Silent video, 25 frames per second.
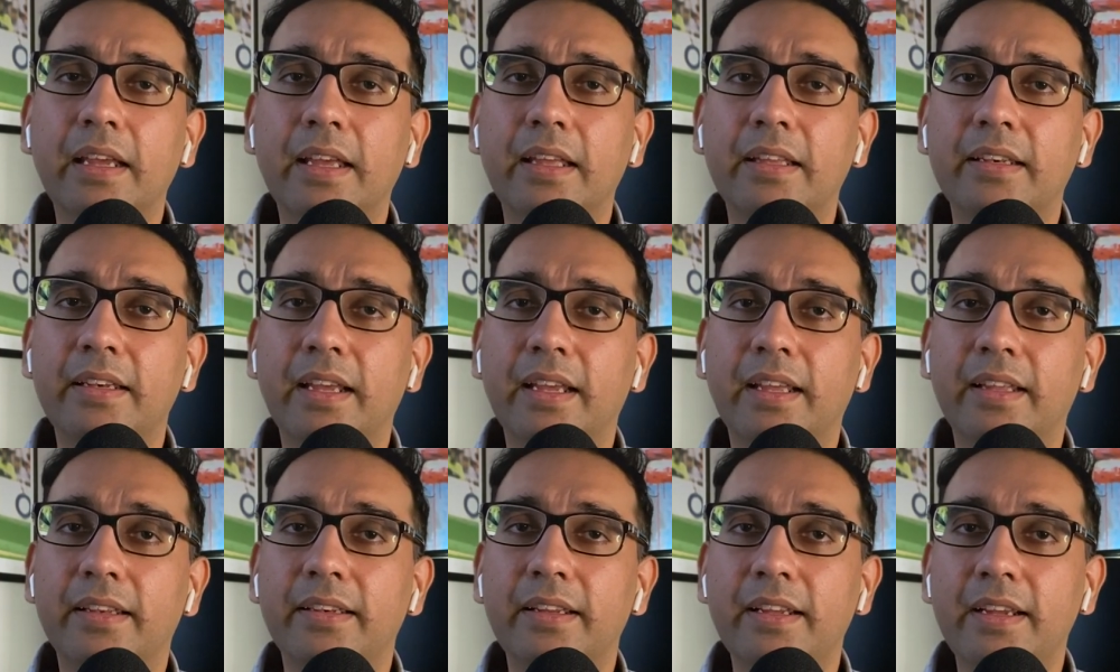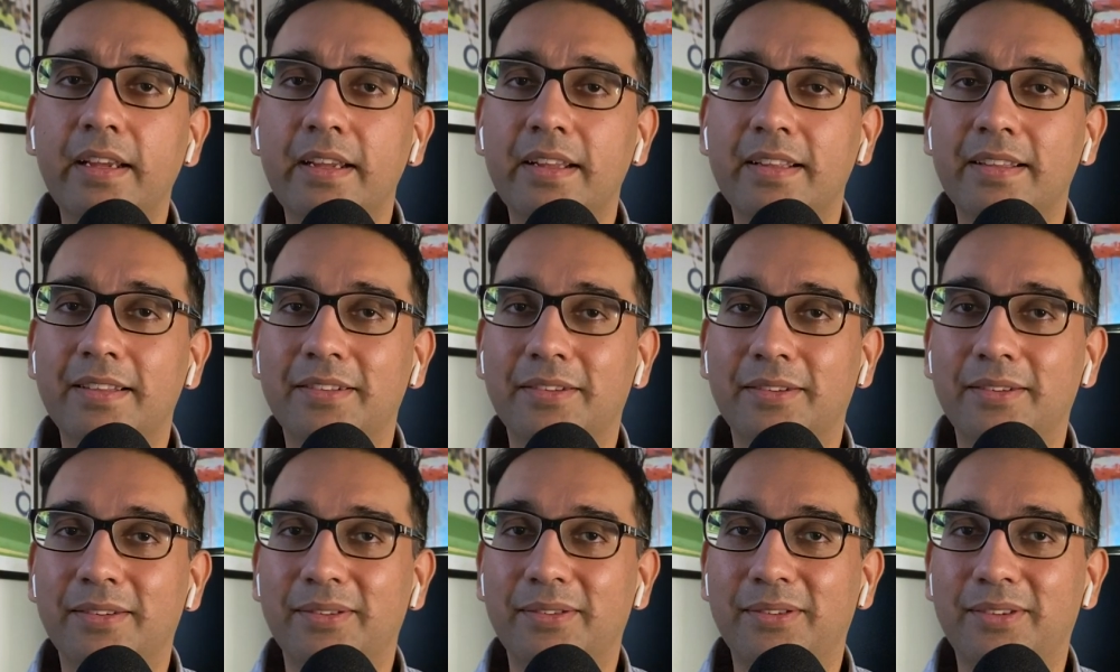And, and
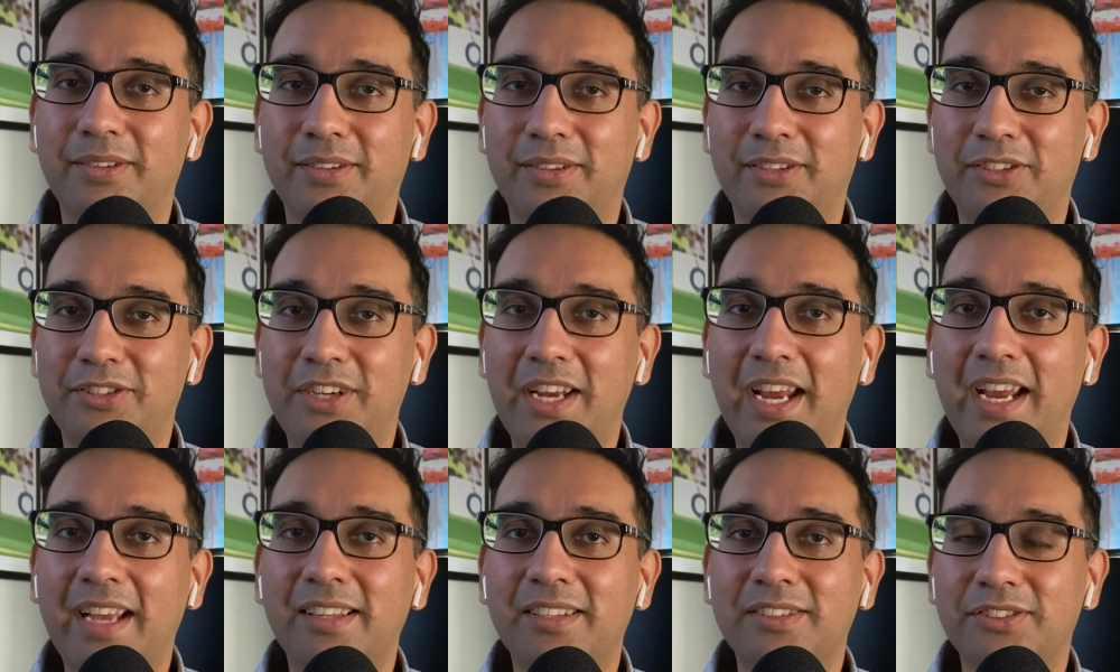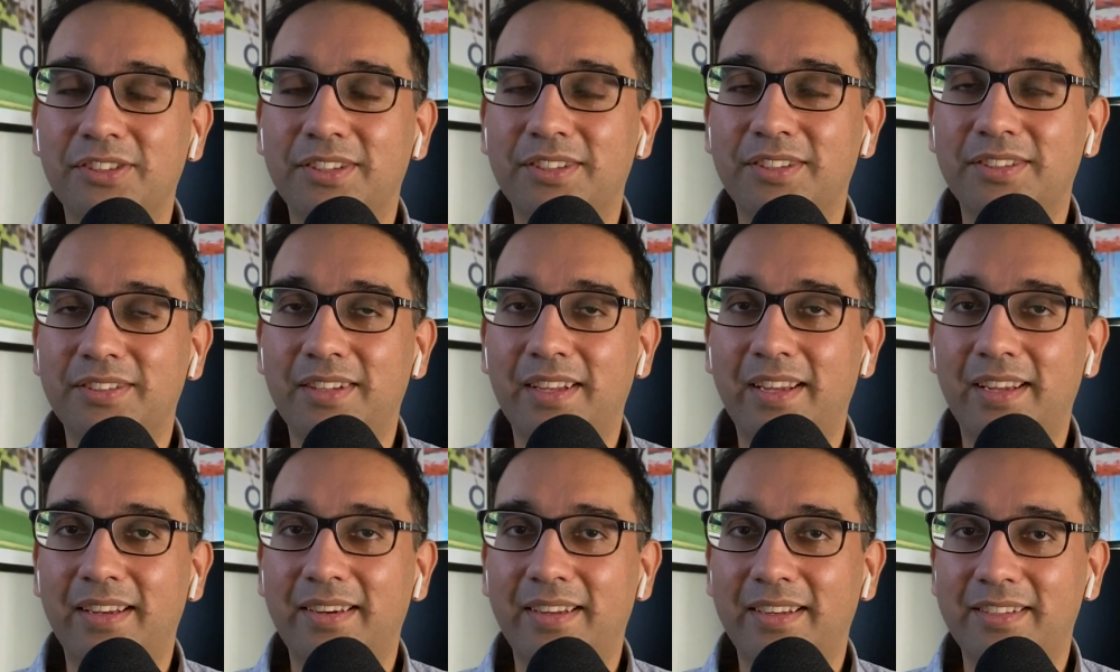the, the challenge is
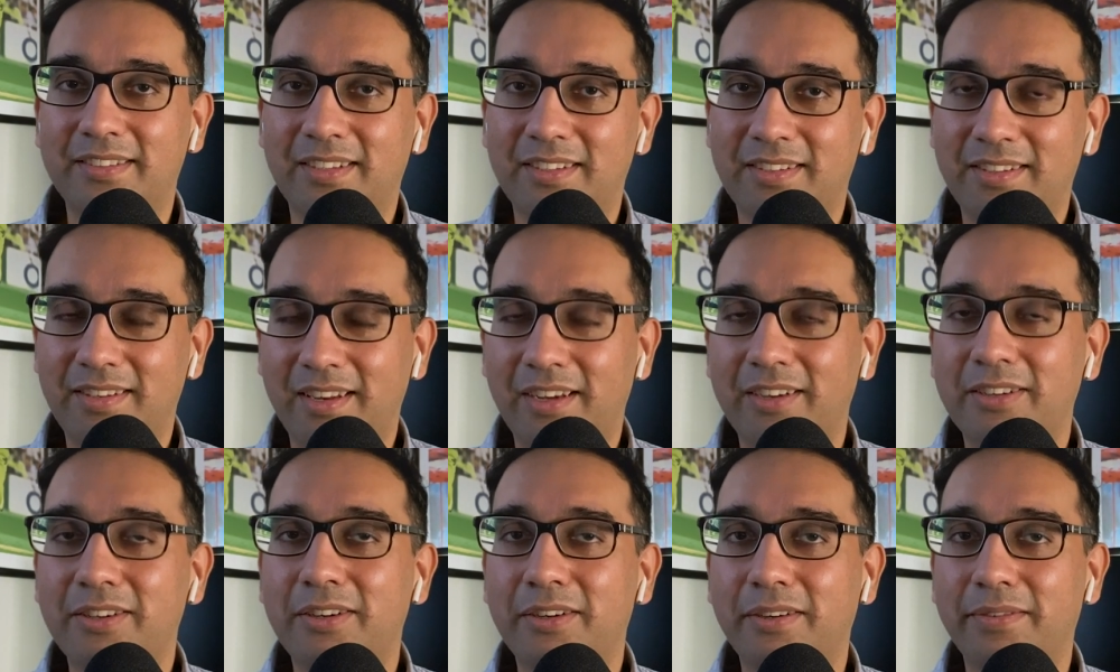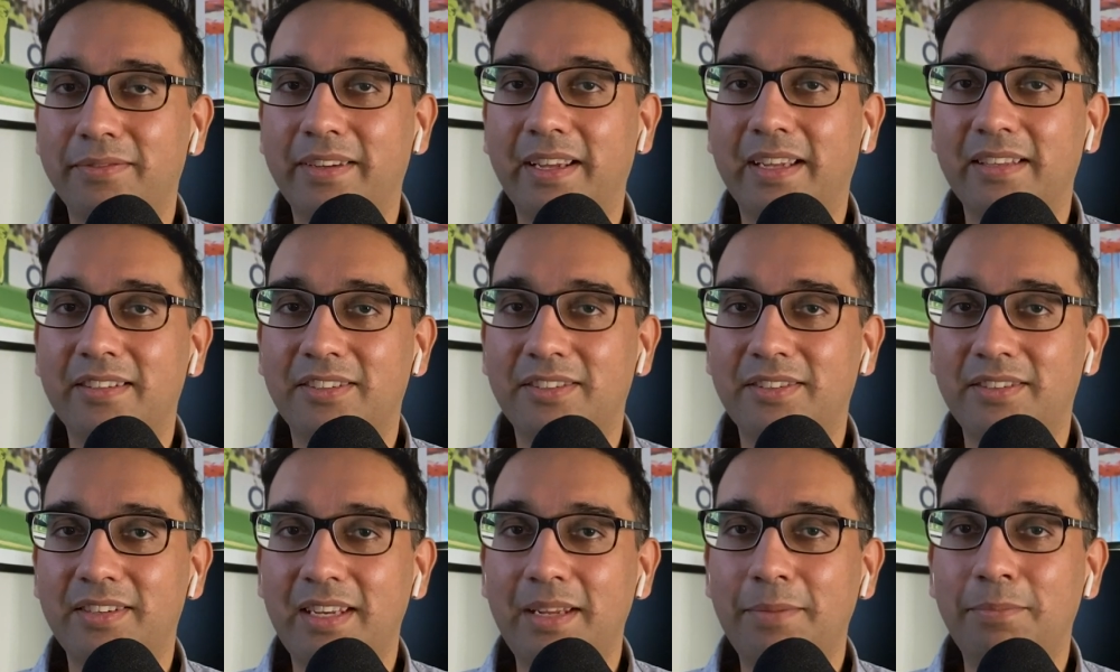that as this duck curve
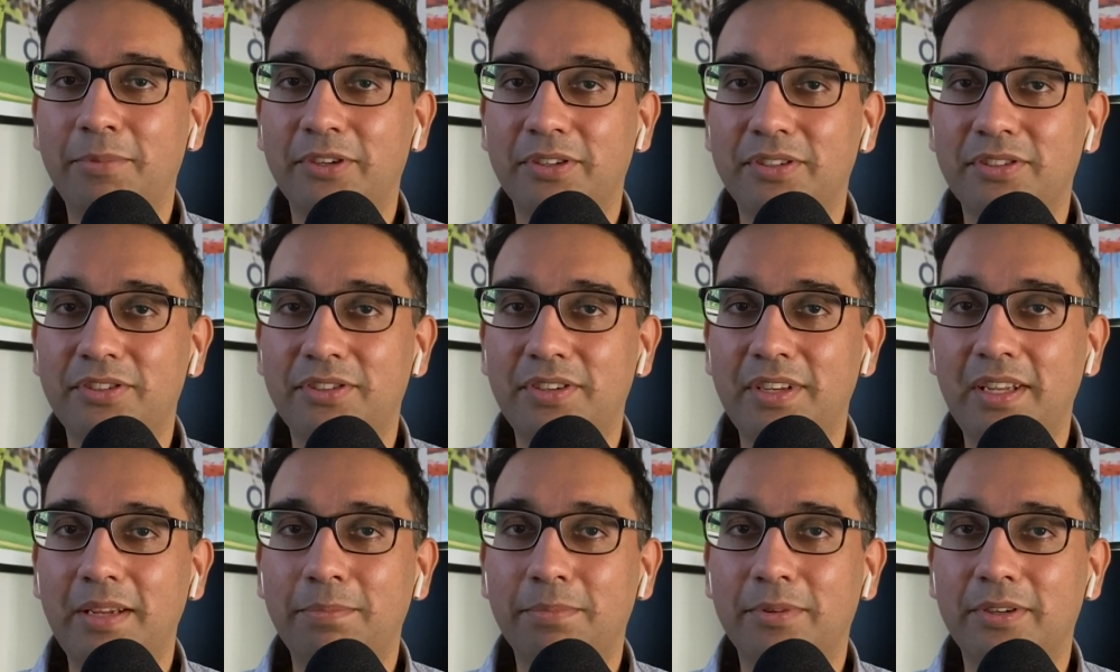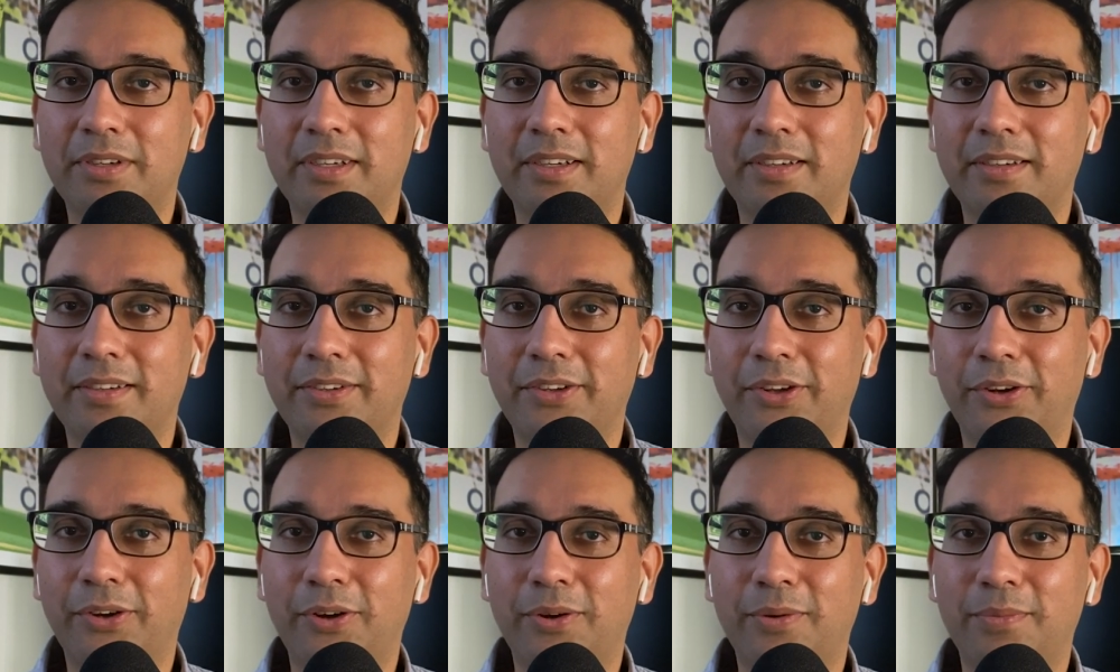gets steeper and steeper,
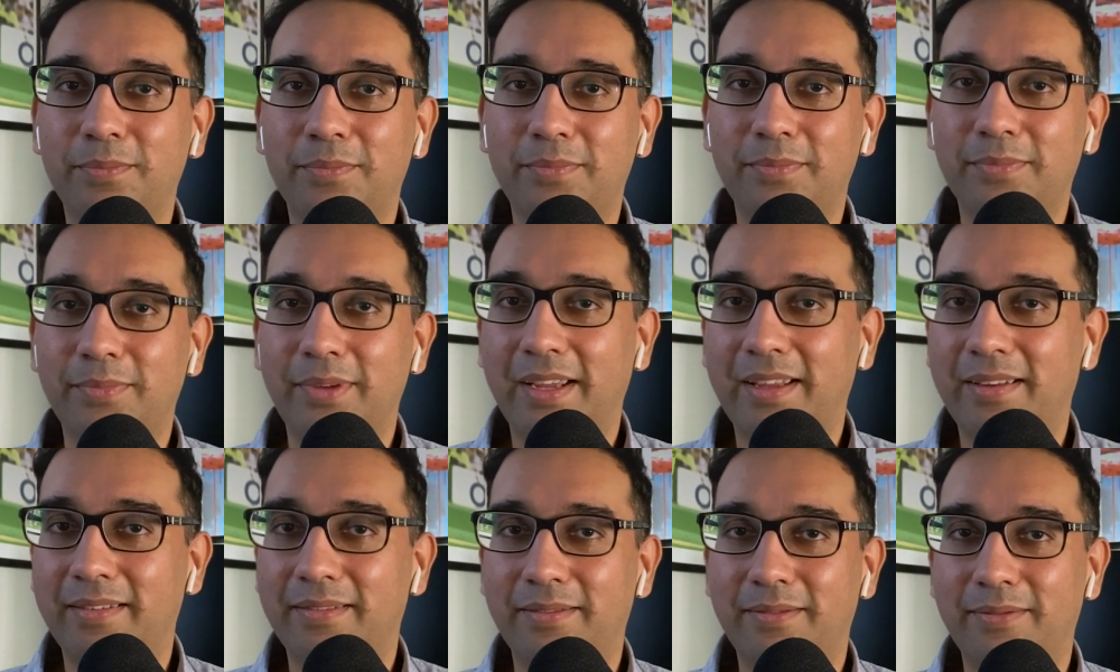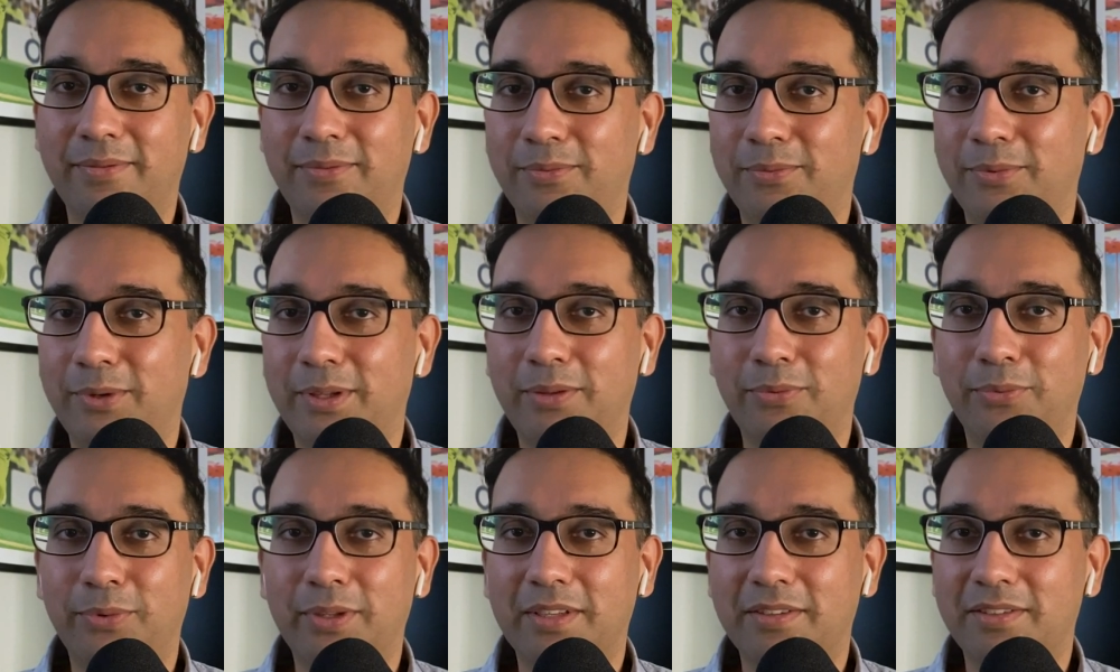you know, and
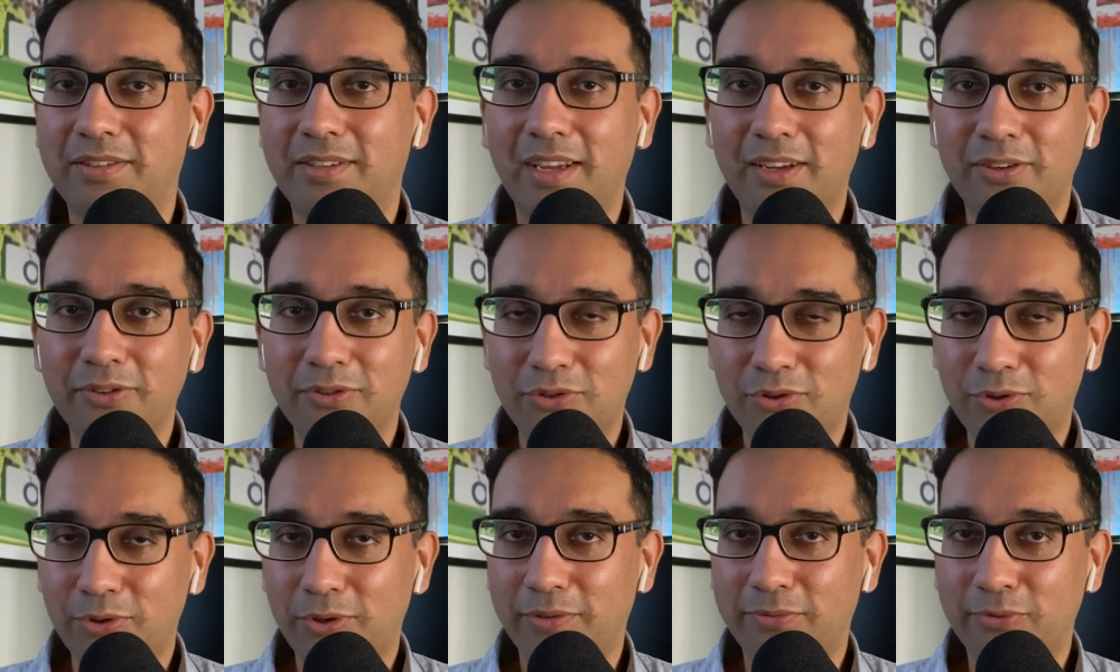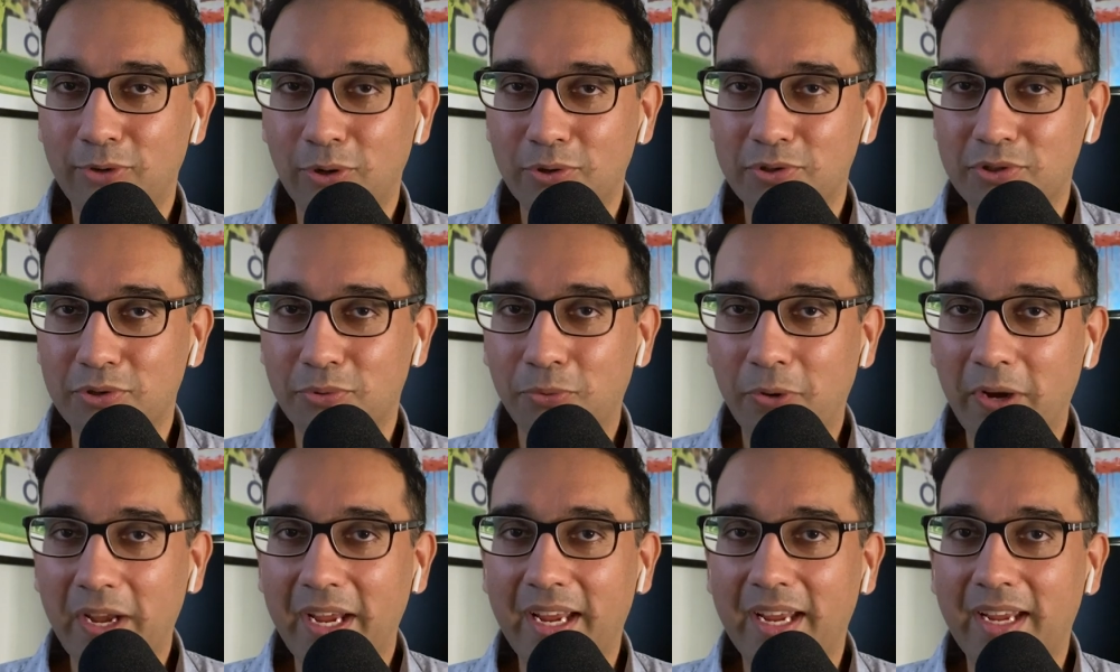when, when the sun sort of goes
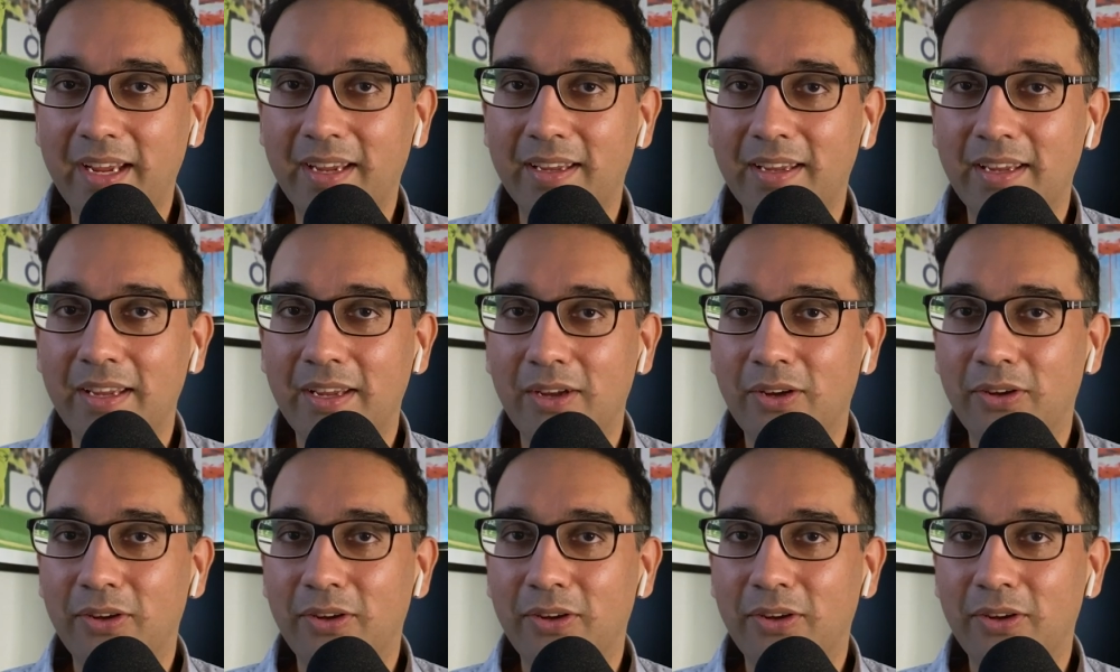away,